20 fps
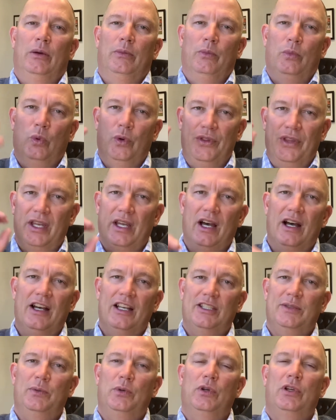When the
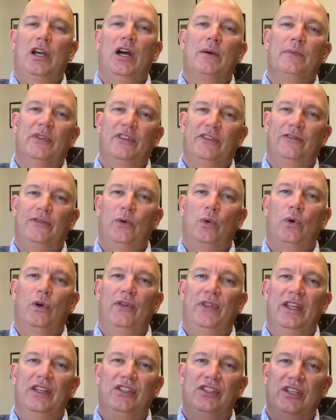gospel comes
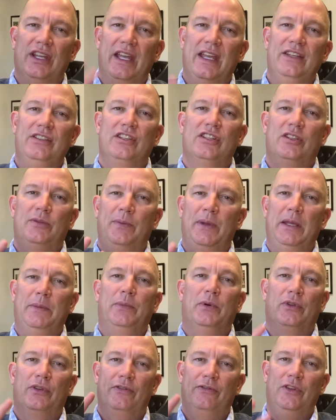forth, it changes
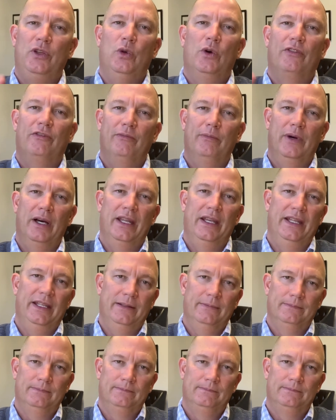people's view of money.